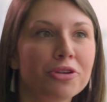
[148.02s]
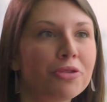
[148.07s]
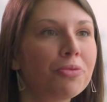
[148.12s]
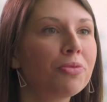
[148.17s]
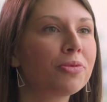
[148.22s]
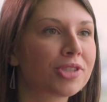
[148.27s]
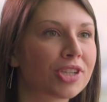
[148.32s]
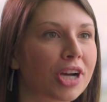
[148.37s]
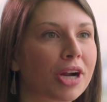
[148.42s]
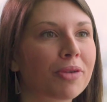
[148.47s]
You
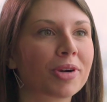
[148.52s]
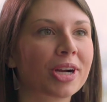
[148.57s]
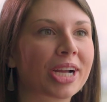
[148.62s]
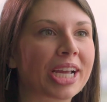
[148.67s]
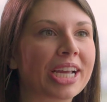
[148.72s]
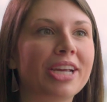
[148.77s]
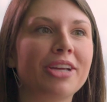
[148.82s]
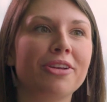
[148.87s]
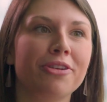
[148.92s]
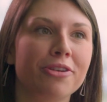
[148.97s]
start working
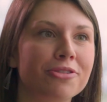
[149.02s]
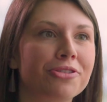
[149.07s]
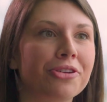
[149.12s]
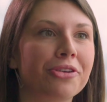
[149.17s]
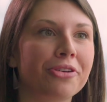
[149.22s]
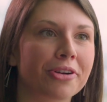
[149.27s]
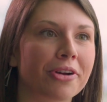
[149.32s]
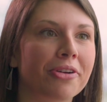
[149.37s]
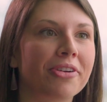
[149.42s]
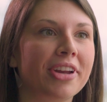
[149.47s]
and you do
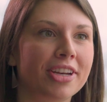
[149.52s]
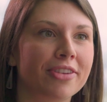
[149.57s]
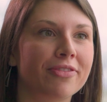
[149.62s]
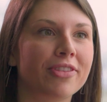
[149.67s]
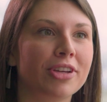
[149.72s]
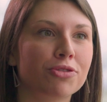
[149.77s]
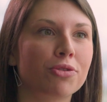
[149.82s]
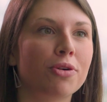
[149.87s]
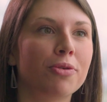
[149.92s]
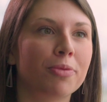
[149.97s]
your own
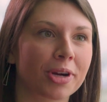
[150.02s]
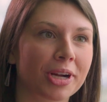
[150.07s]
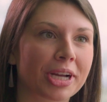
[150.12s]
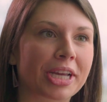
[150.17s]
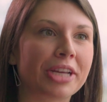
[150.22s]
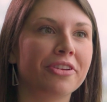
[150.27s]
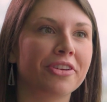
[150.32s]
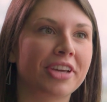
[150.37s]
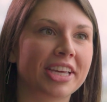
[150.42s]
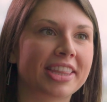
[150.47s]
individual work
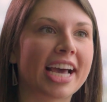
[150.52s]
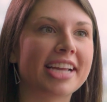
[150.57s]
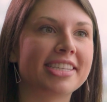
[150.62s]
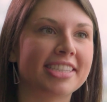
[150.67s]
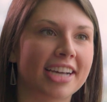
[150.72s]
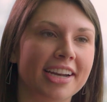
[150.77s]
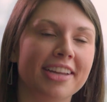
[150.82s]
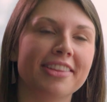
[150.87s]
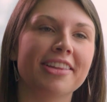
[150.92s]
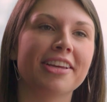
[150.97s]
and you get that
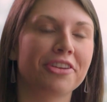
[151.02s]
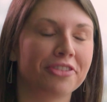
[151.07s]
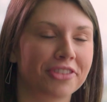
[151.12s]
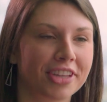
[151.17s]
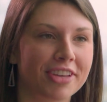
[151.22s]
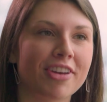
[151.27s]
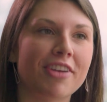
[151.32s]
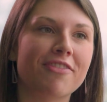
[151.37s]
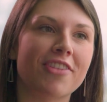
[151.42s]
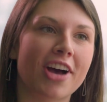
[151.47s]
done and then you
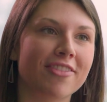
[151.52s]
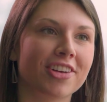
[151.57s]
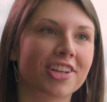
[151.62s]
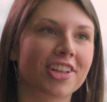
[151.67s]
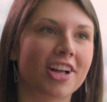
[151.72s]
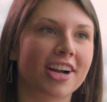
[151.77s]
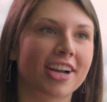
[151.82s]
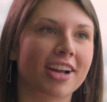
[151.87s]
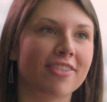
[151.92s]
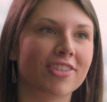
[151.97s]
leave at 5
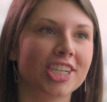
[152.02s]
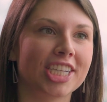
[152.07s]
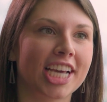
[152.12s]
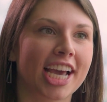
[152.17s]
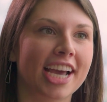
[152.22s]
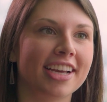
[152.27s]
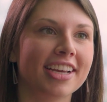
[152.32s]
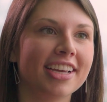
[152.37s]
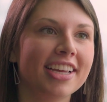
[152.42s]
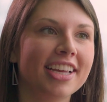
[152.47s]
o'clock every
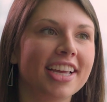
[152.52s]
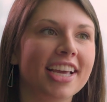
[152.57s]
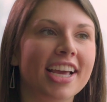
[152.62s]
day.